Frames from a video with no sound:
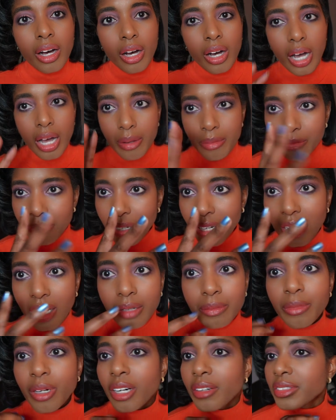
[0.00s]
I'm
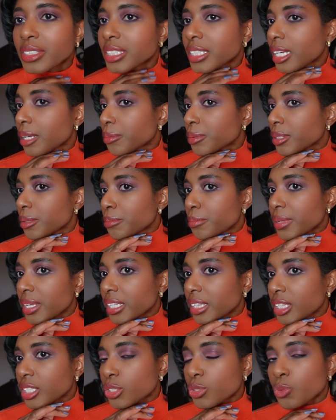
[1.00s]
obviously able to
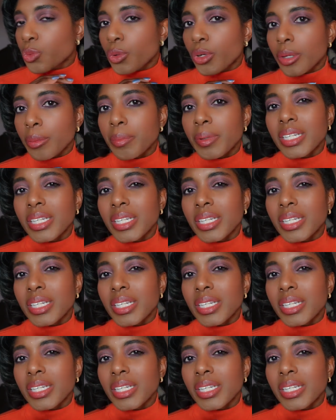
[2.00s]
make this work,